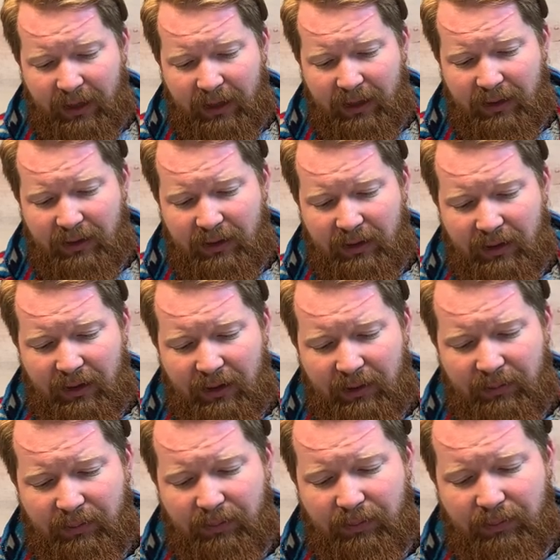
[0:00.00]
and
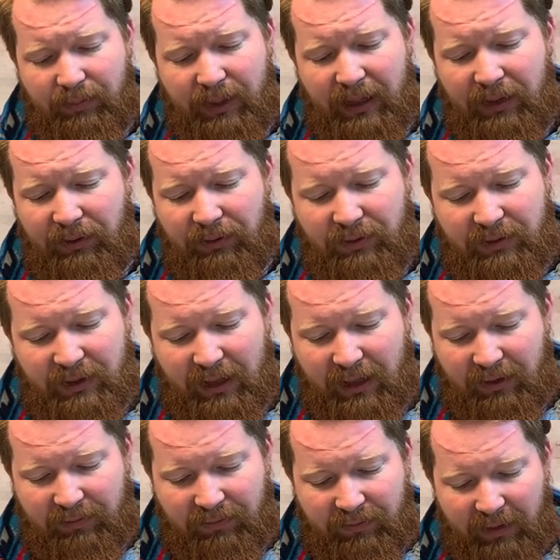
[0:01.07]
Peter's kind
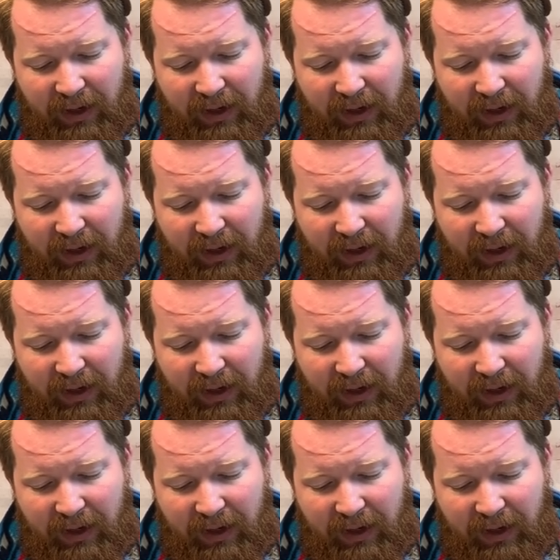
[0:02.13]
of